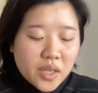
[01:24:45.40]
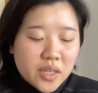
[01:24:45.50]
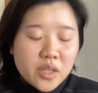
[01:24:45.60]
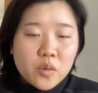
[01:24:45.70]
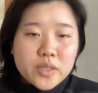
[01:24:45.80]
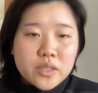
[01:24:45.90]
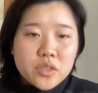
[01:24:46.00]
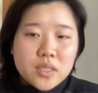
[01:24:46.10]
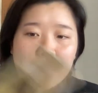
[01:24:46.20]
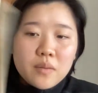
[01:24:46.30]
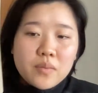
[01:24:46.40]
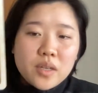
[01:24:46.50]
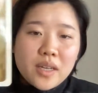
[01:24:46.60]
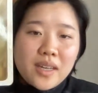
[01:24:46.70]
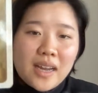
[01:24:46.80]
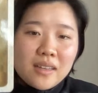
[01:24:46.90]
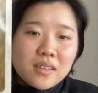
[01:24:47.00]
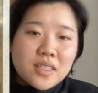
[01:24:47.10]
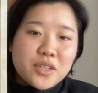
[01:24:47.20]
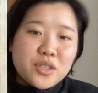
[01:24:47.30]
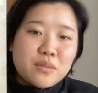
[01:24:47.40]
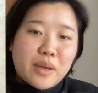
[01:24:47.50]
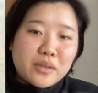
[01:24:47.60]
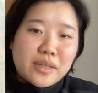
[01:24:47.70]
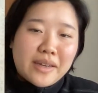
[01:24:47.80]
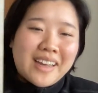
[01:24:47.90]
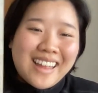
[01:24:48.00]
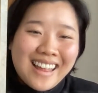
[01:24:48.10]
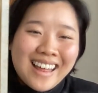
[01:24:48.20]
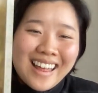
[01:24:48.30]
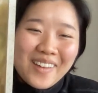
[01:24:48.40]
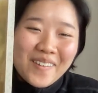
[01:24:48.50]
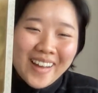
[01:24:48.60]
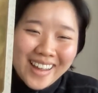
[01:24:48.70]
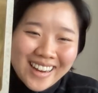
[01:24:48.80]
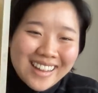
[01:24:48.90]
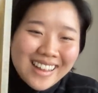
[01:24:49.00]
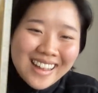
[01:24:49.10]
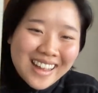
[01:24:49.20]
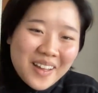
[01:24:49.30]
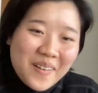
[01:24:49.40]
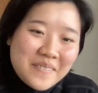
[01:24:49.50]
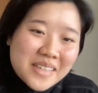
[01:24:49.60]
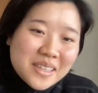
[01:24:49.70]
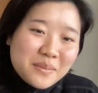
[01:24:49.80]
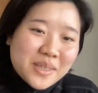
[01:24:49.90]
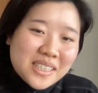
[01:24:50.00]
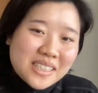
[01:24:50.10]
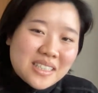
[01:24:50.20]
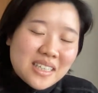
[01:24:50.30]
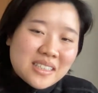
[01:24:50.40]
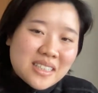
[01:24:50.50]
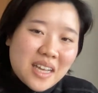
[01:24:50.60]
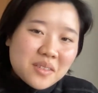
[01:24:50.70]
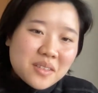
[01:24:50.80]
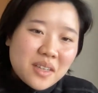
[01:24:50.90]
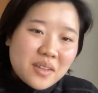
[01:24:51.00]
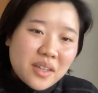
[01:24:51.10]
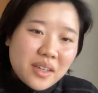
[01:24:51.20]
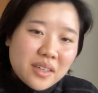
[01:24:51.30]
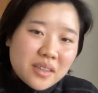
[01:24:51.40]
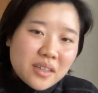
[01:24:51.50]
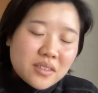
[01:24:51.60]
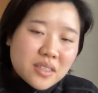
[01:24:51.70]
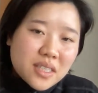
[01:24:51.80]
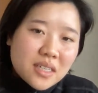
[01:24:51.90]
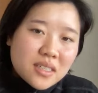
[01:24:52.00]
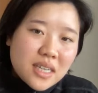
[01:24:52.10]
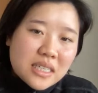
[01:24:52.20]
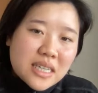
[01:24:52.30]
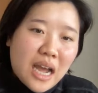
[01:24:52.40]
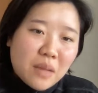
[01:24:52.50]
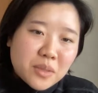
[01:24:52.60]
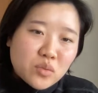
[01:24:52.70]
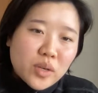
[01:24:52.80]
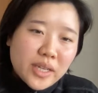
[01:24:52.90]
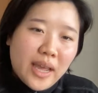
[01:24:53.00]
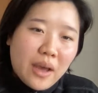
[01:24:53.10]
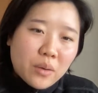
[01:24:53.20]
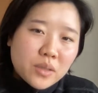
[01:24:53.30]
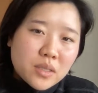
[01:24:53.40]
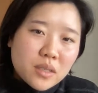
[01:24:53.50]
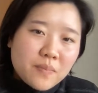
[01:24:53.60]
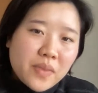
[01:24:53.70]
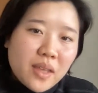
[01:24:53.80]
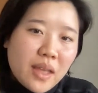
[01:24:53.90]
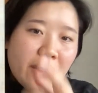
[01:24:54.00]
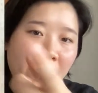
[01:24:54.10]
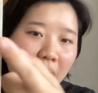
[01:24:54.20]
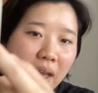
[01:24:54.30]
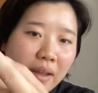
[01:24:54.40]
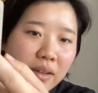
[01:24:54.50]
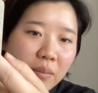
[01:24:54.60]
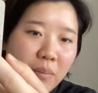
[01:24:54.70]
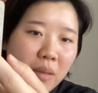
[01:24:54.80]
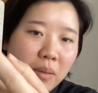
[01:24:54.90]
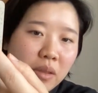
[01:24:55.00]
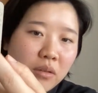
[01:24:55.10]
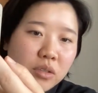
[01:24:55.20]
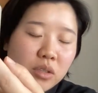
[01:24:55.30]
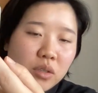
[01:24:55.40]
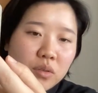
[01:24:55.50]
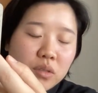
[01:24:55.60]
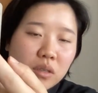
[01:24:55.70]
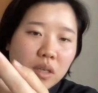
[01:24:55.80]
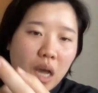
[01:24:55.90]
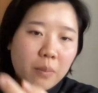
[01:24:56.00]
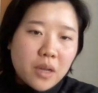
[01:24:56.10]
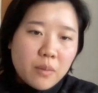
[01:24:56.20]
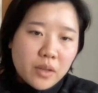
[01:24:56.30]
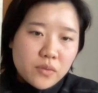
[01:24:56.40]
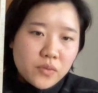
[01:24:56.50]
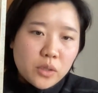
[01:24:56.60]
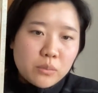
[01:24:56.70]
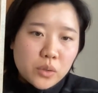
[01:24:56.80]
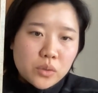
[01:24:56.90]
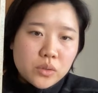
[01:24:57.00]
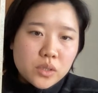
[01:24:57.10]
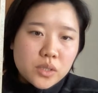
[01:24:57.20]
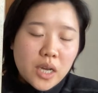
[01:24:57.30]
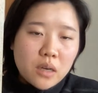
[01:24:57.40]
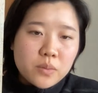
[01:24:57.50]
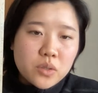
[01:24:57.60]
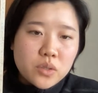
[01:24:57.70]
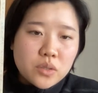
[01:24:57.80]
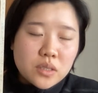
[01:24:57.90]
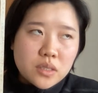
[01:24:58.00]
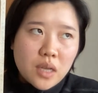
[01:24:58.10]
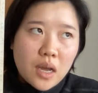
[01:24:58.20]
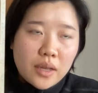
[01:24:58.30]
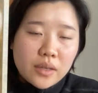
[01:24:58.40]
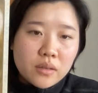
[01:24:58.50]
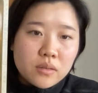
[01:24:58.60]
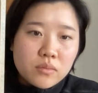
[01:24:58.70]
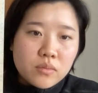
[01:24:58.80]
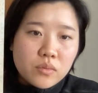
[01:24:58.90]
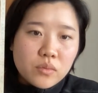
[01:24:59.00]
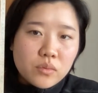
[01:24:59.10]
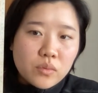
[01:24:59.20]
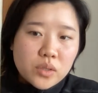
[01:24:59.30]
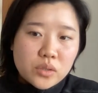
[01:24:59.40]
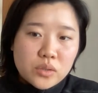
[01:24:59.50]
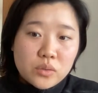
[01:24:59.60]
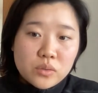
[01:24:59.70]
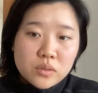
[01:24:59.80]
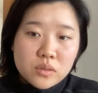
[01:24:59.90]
And you know what's interesting? It kind of looks like she's melting, right? But it sounds it there's a sense that time is running out and that maybe you should use the upcoming full moon to help you to decide what to do.